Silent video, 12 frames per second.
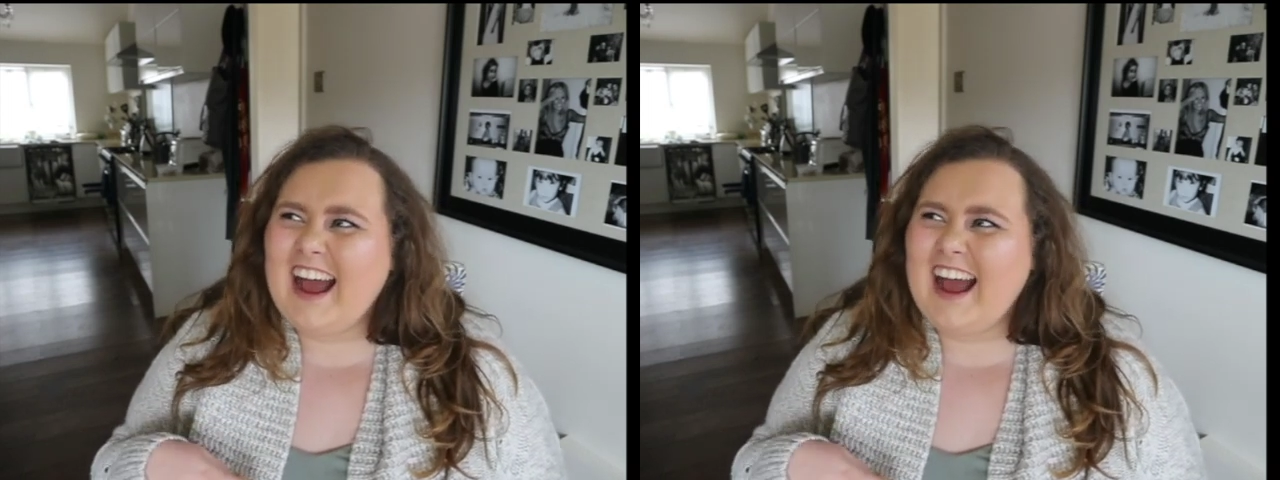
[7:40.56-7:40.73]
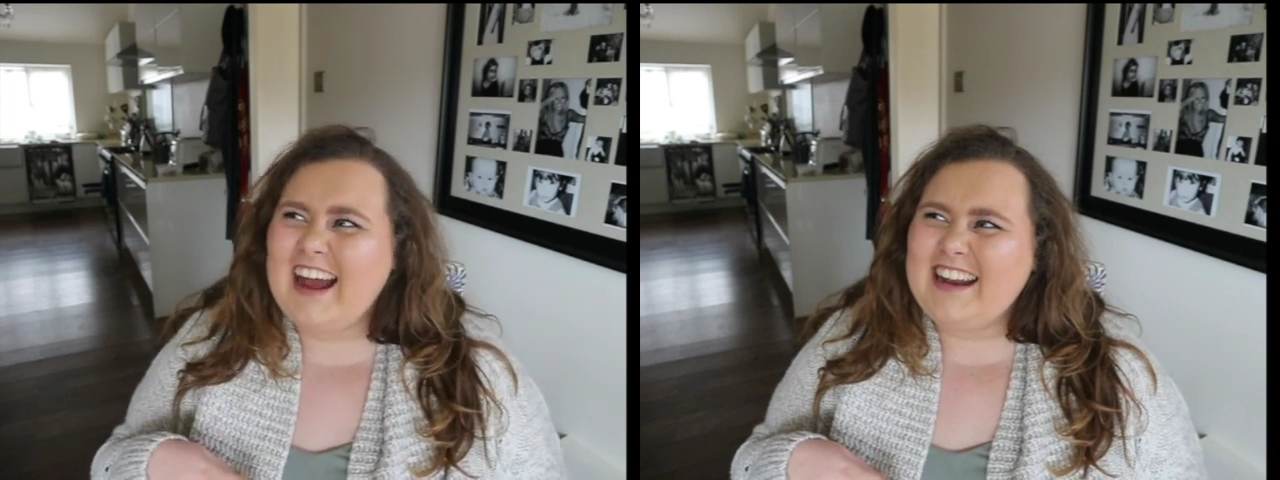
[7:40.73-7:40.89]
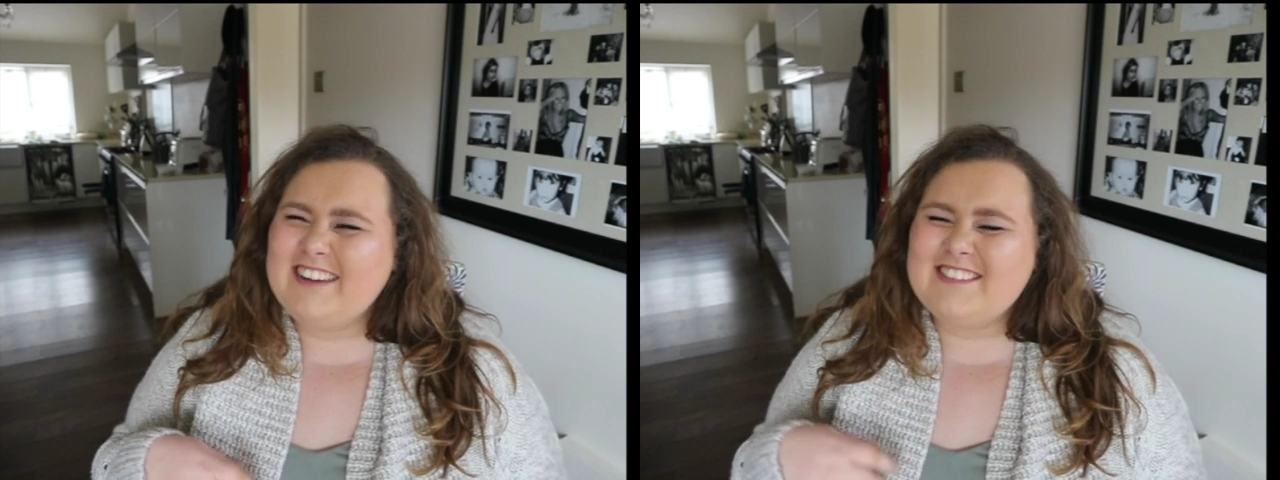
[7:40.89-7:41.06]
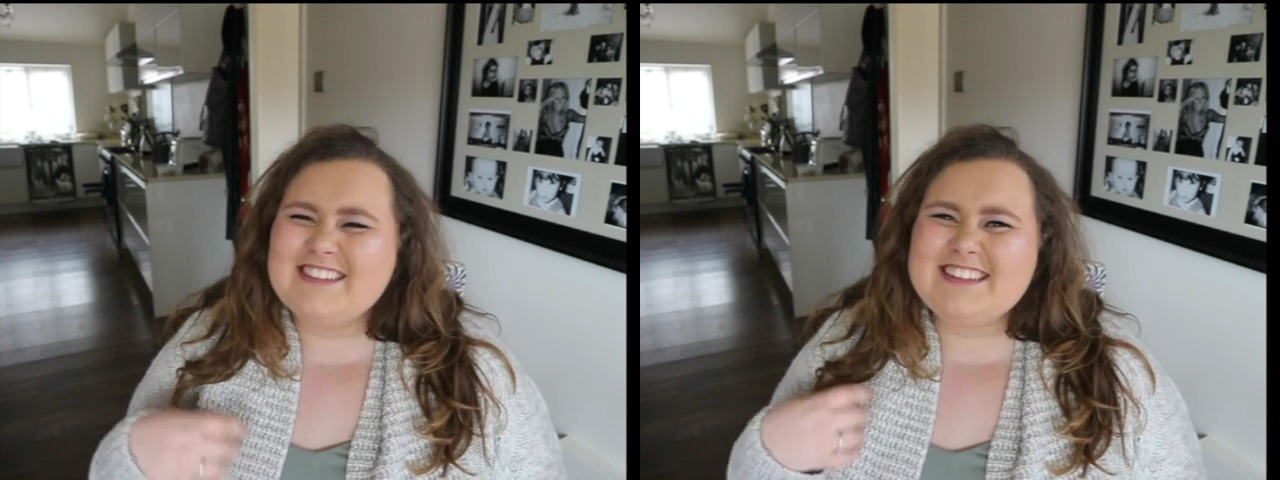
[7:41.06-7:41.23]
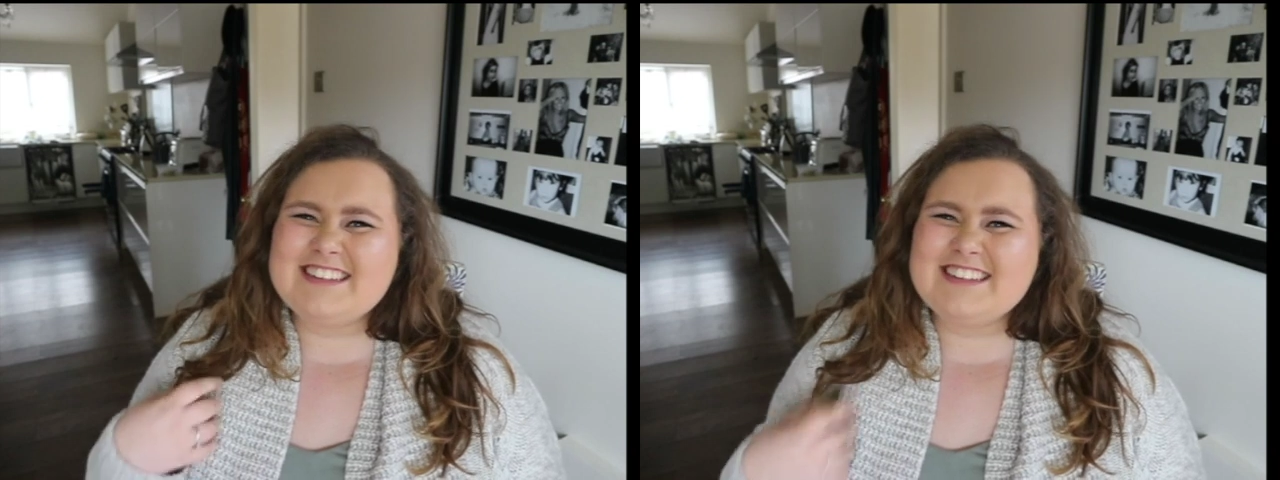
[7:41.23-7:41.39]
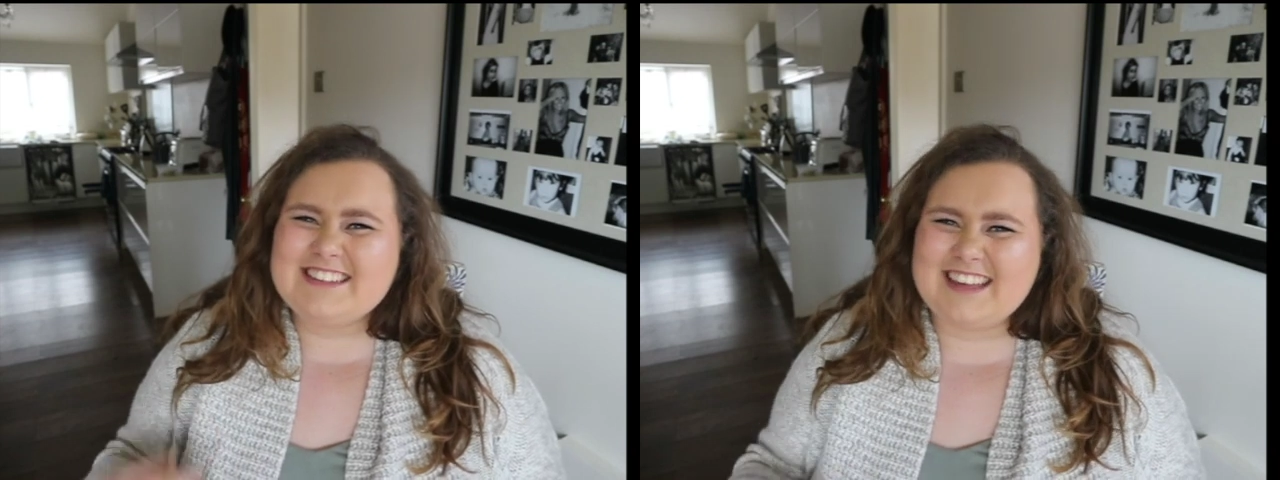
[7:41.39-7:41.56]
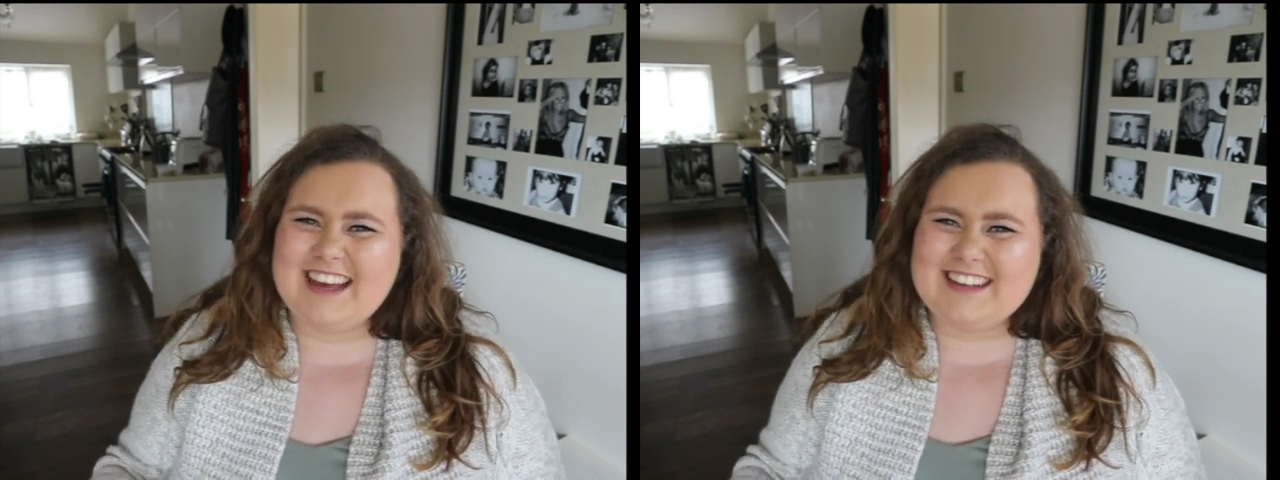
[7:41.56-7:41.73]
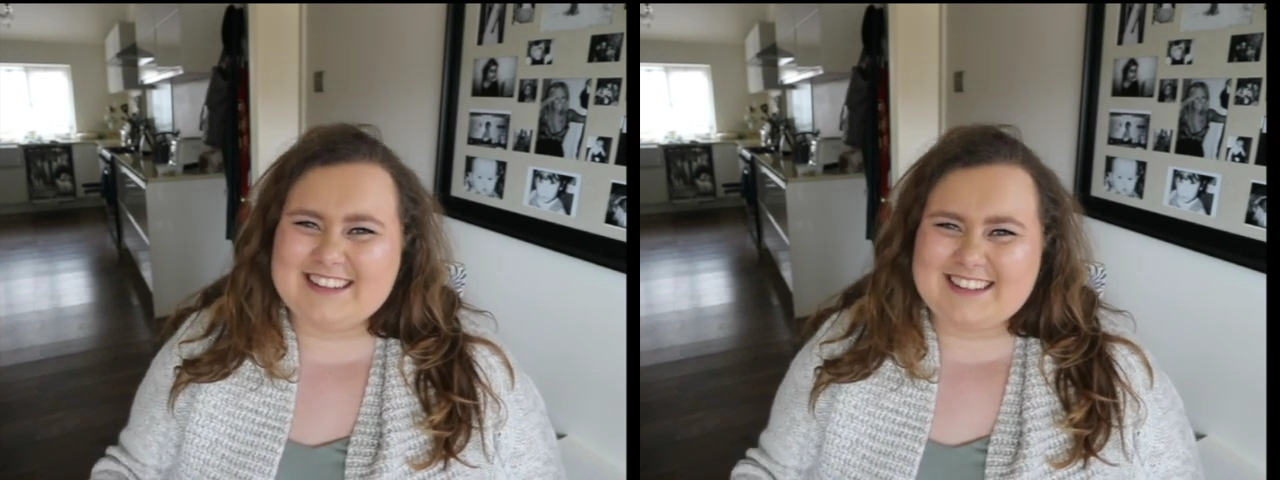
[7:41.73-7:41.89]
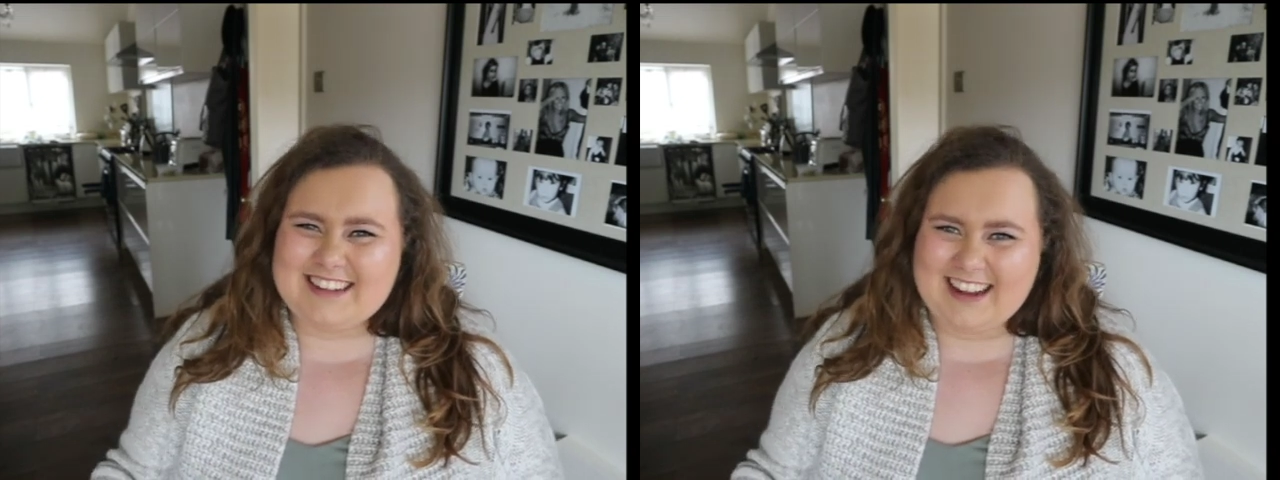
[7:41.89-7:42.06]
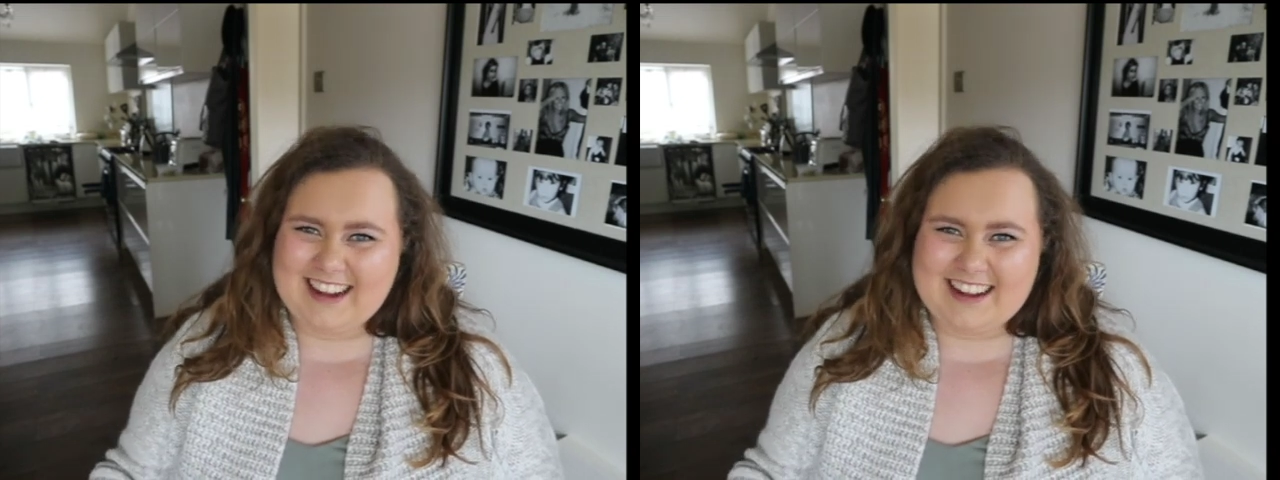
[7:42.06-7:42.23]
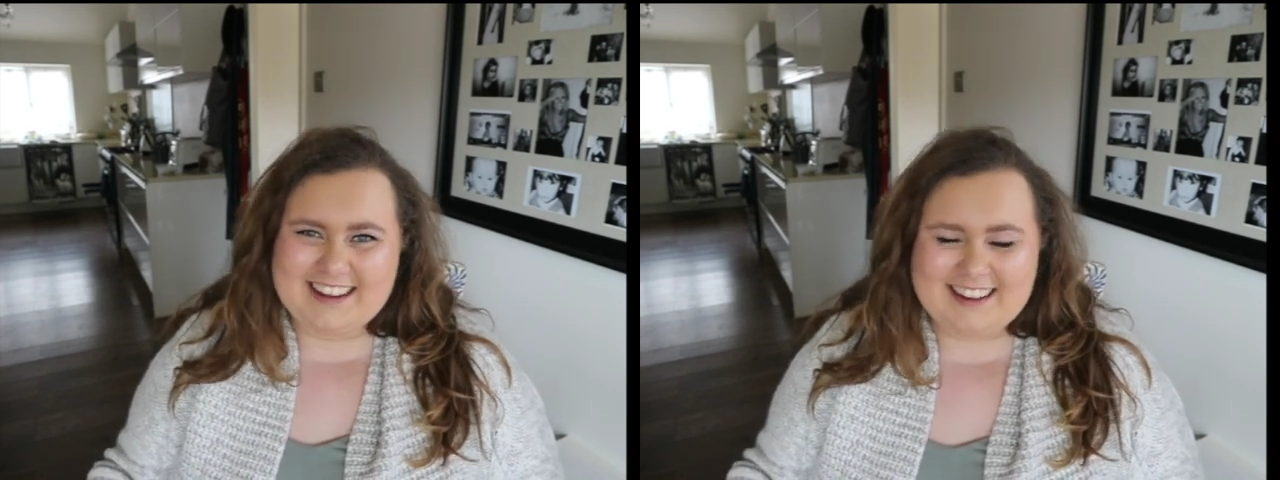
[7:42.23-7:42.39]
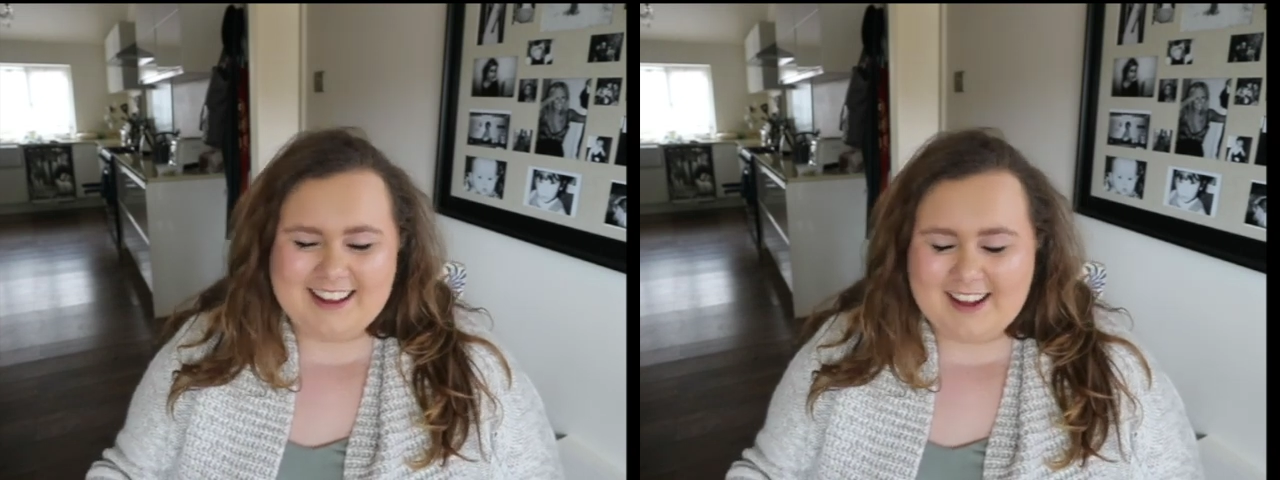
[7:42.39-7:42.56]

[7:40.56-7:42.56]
And it was disgusting.